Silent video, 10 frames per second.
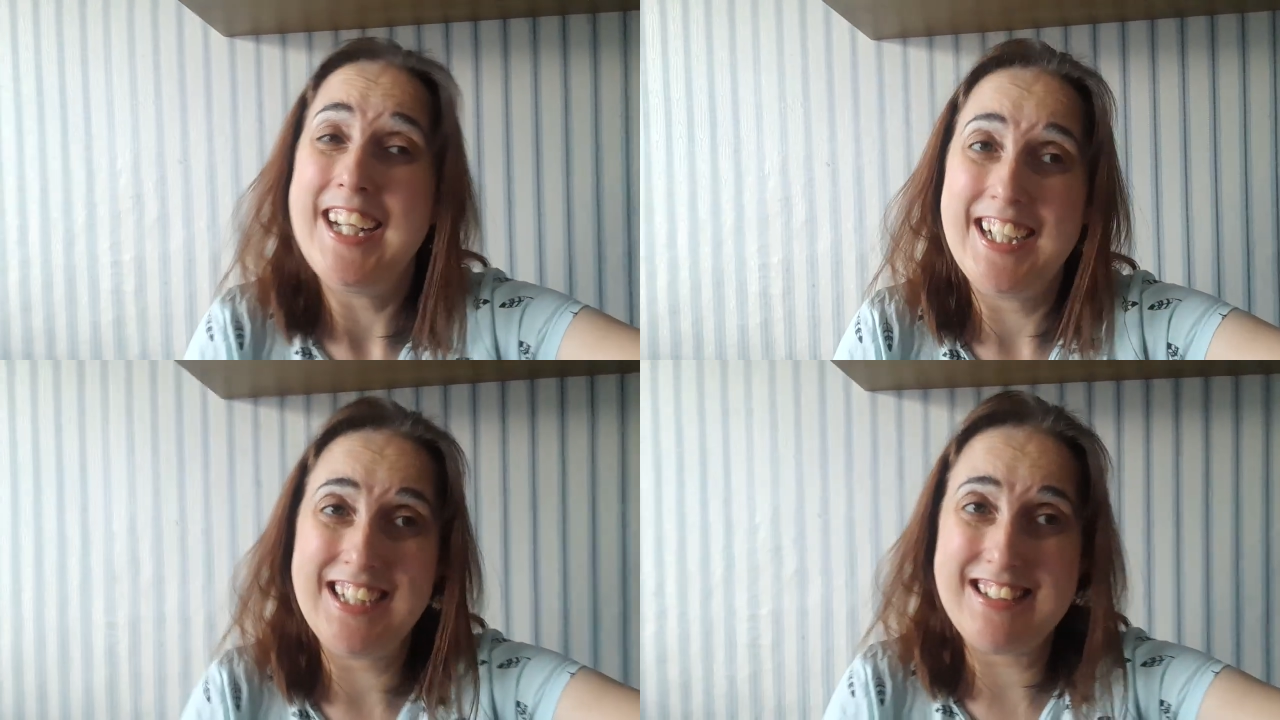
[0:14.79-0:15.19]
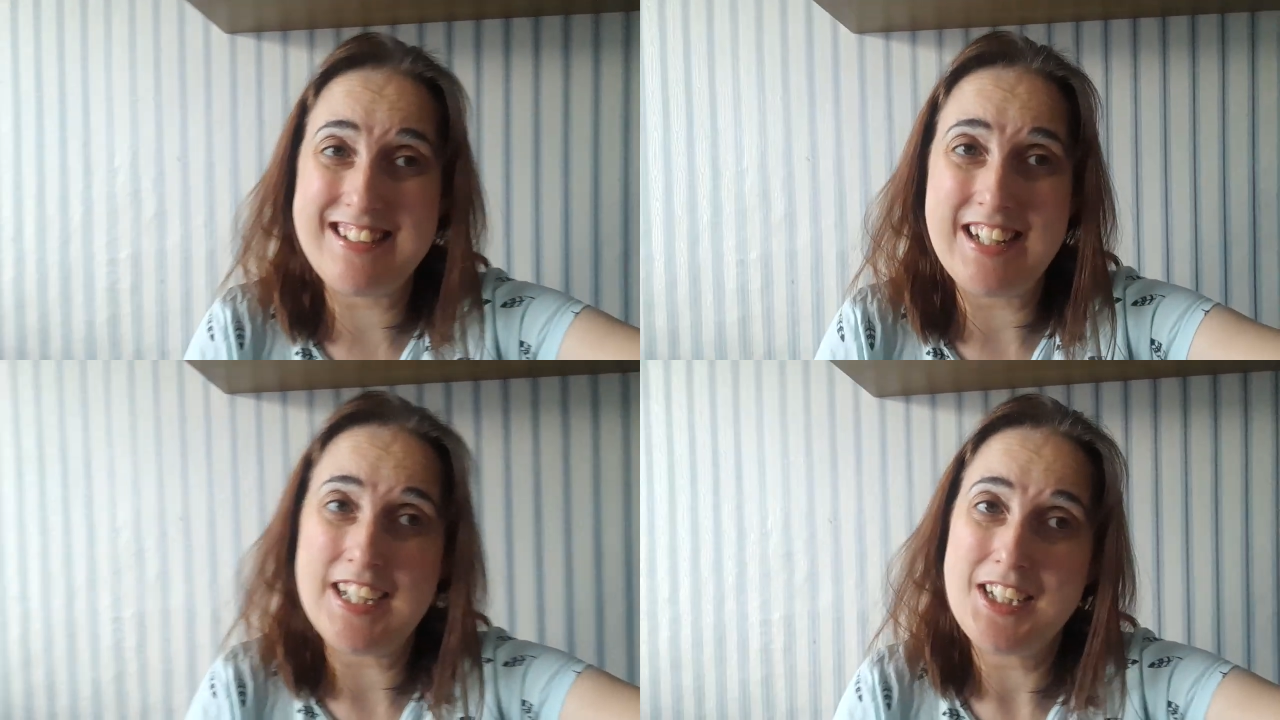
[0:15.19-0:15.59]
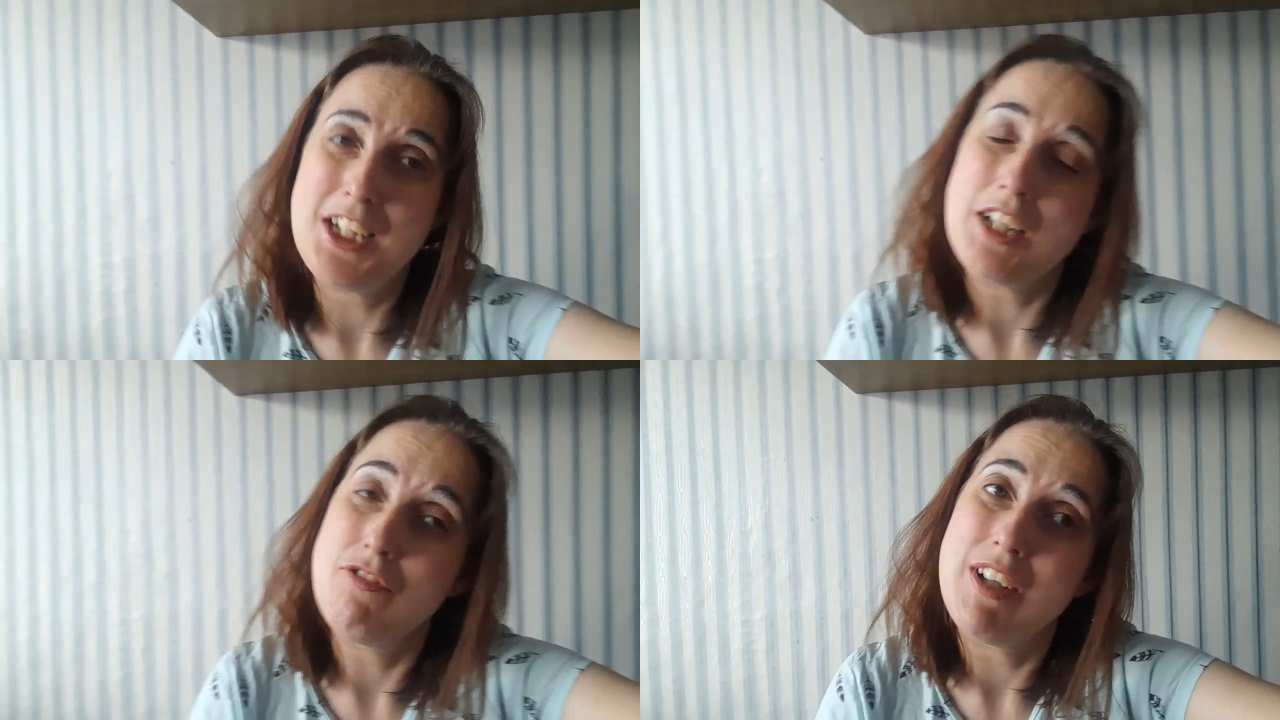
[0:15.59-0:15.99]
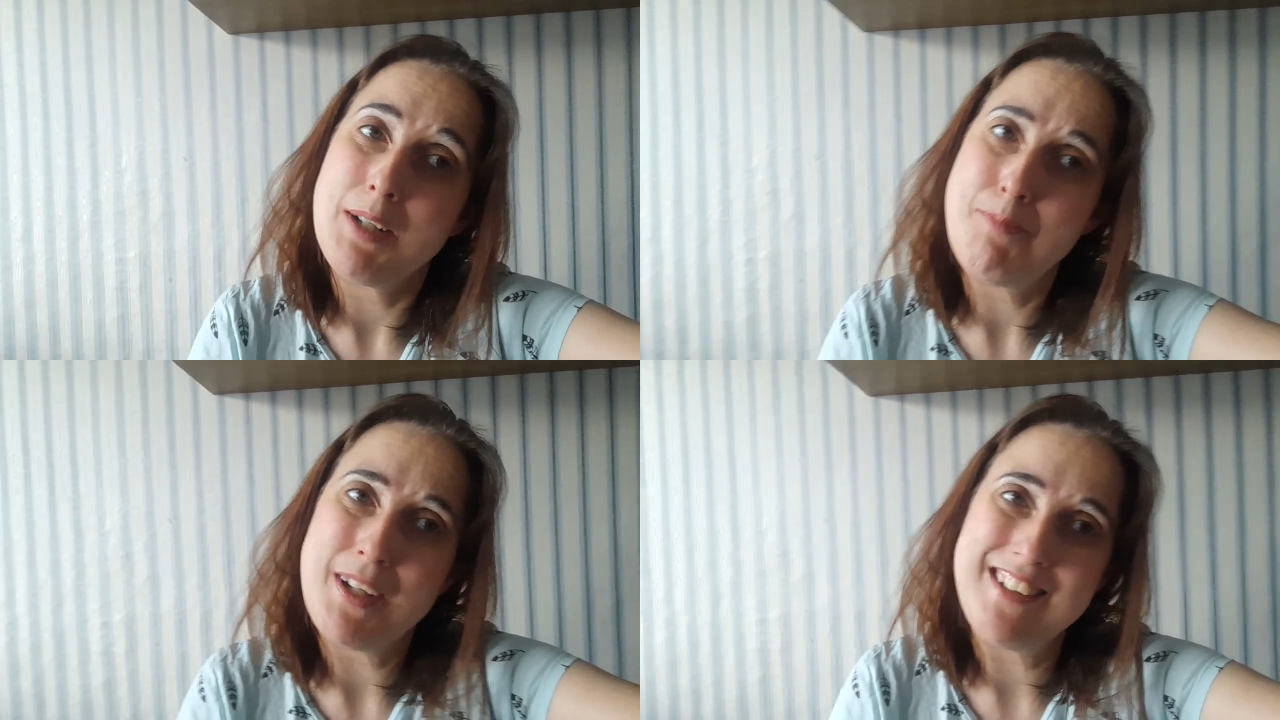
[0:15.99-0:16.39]
it's uh, generally
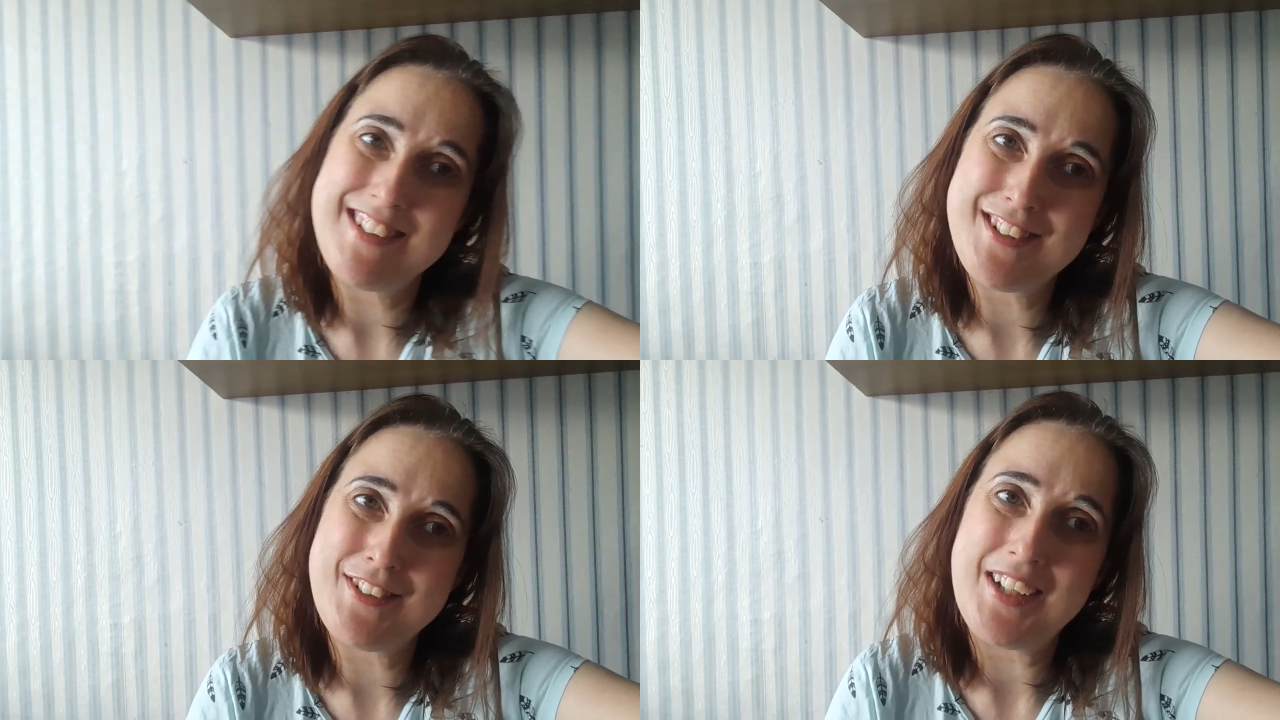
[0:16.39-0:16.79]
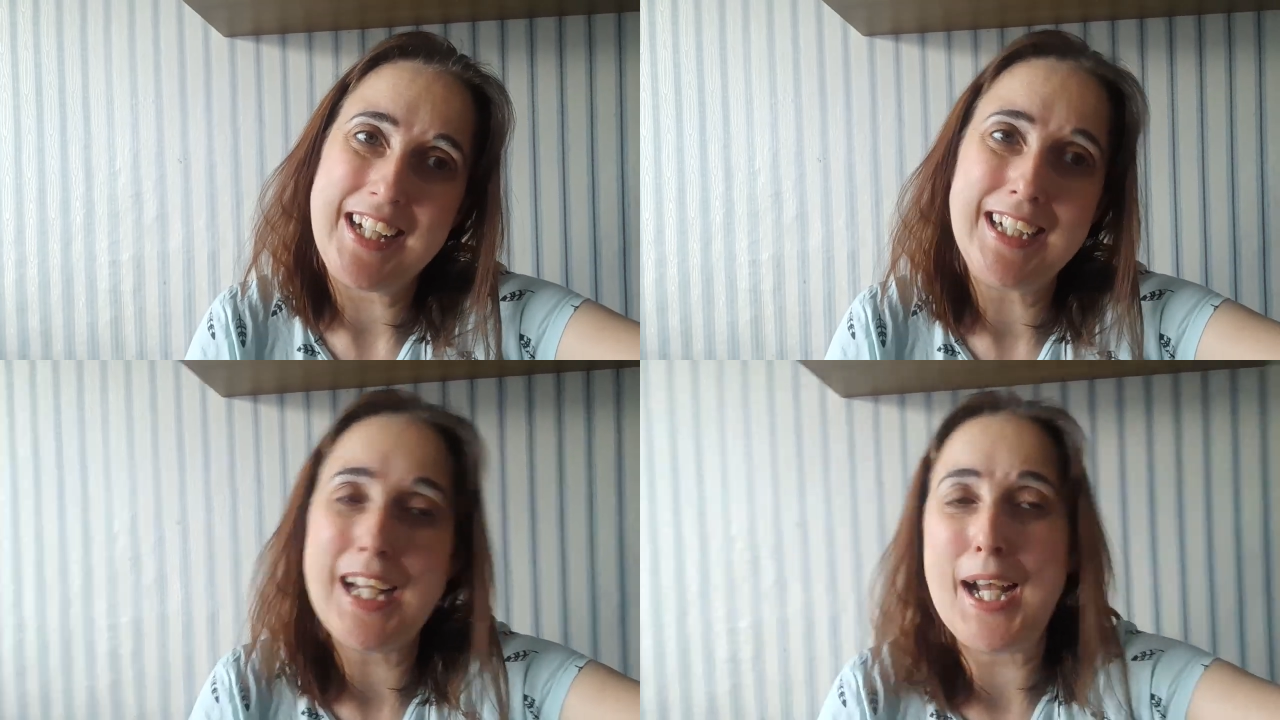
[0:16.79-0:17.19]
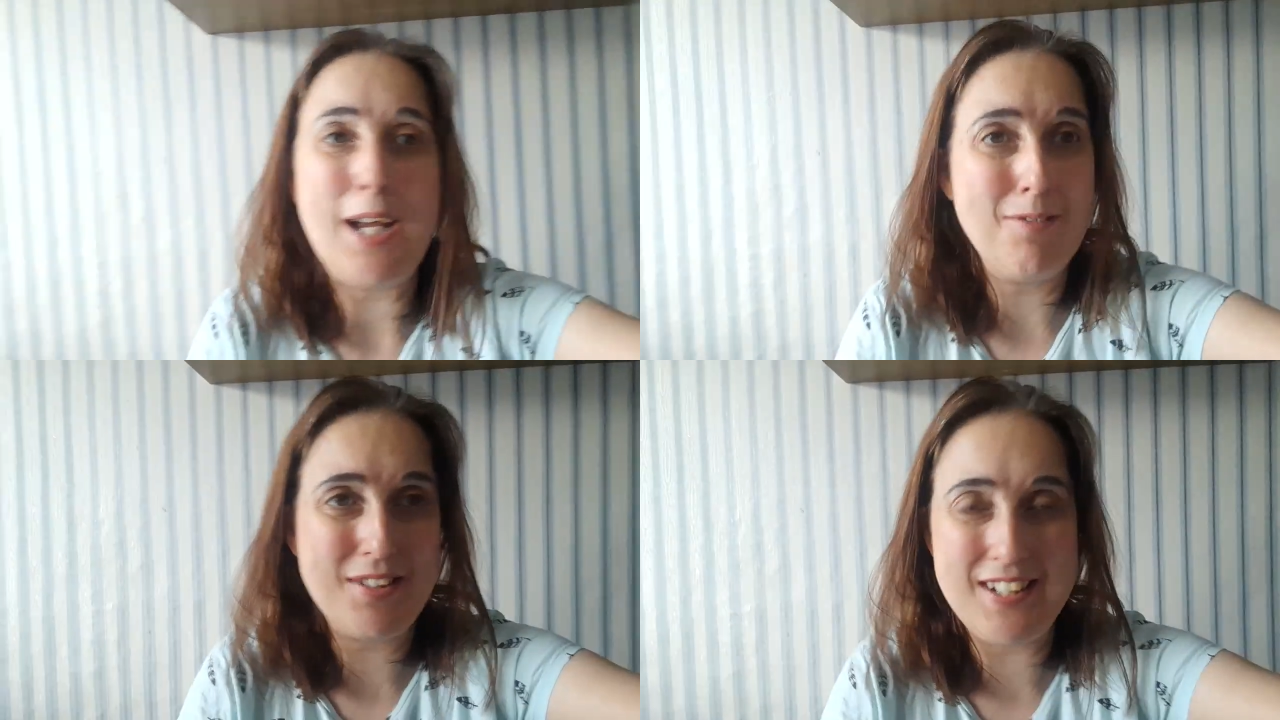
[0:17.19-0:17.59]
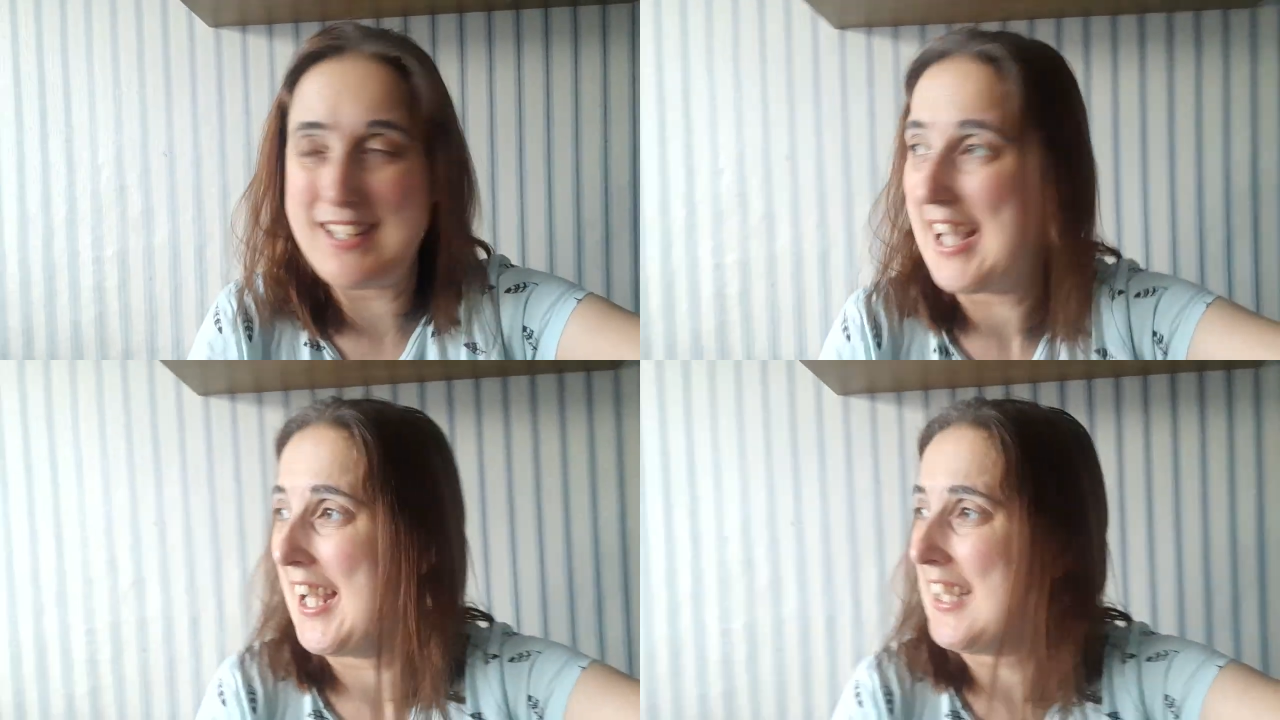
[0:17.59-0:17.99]
been sunny out
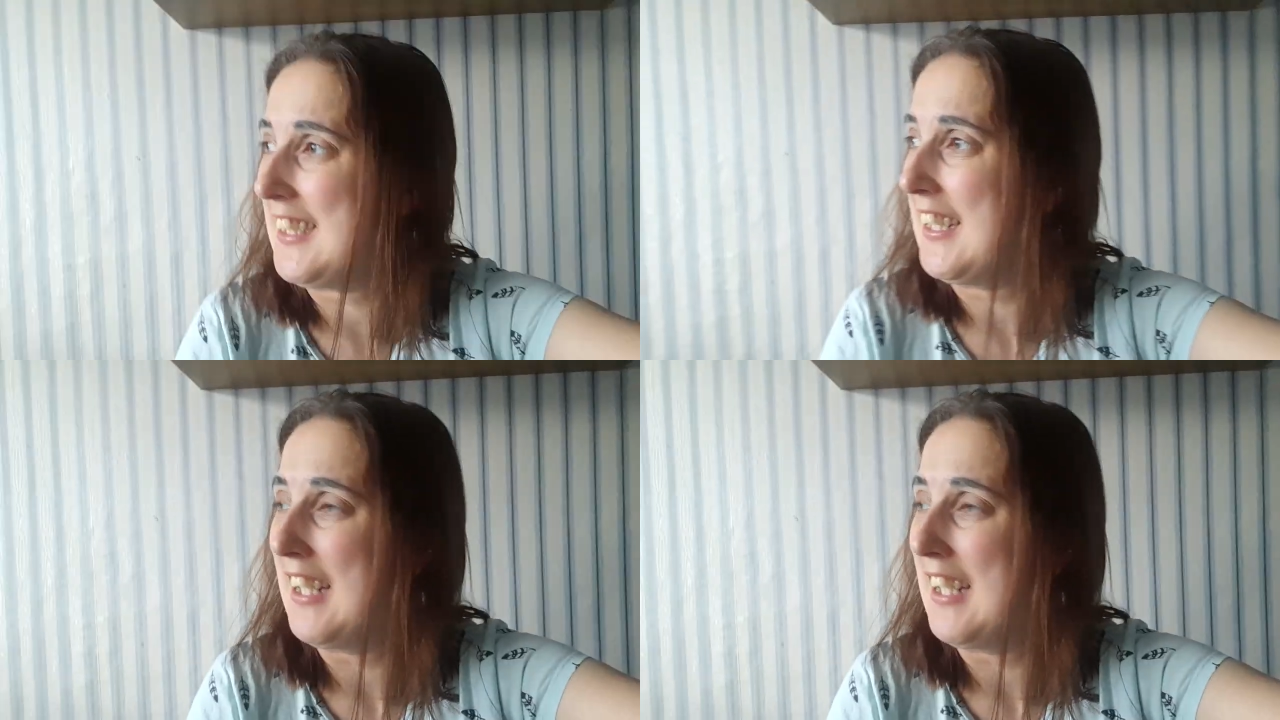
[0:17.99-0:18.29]
today.